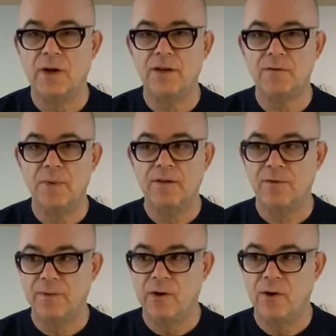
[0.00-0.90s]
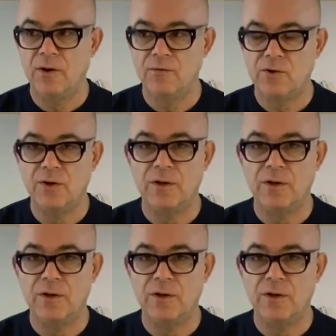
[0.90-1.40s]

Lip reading: It's made from the loin of tuna.